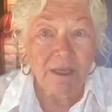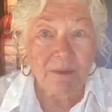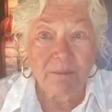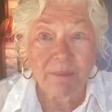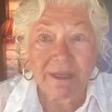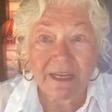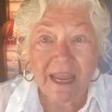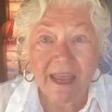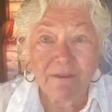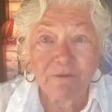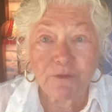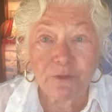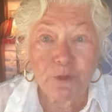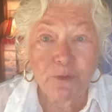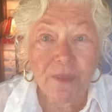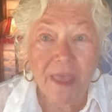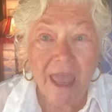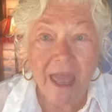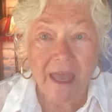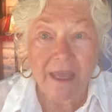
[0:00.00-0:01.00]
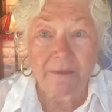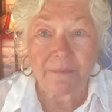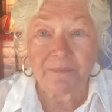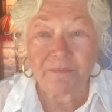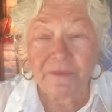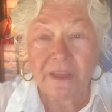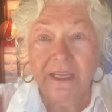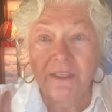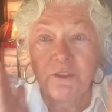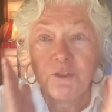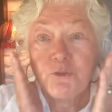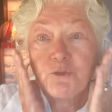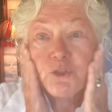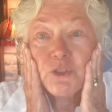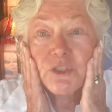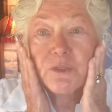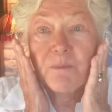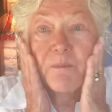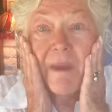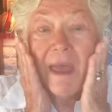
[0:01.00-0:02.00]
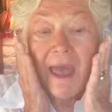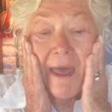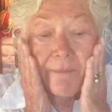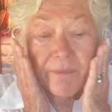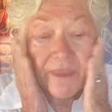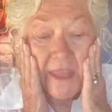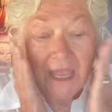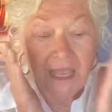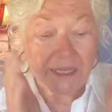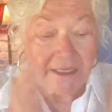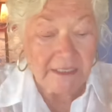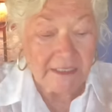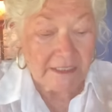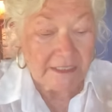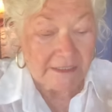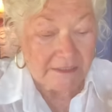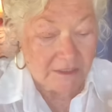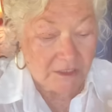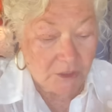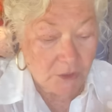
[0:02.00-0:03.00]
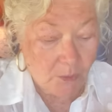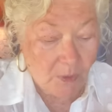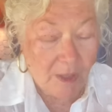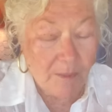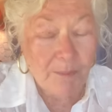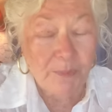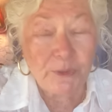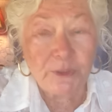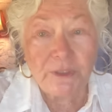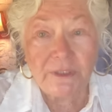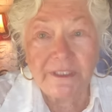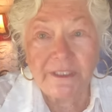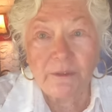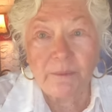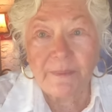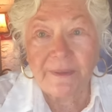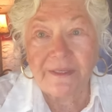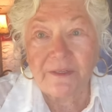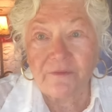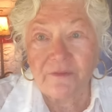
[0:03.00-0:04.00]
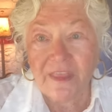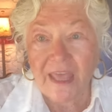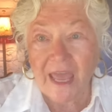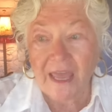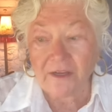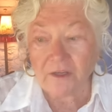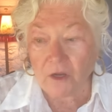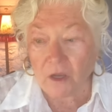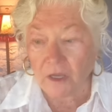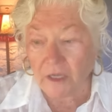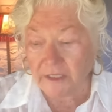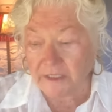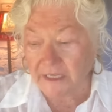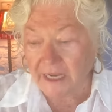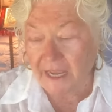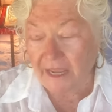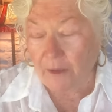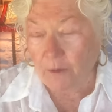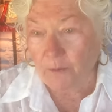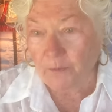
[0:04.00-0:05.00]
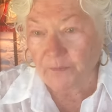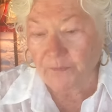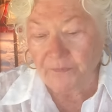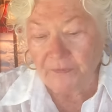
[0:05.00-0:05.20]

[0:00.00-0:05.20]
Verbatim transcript: But after that, and you just pat that in. So I'll put a little bit of that on now.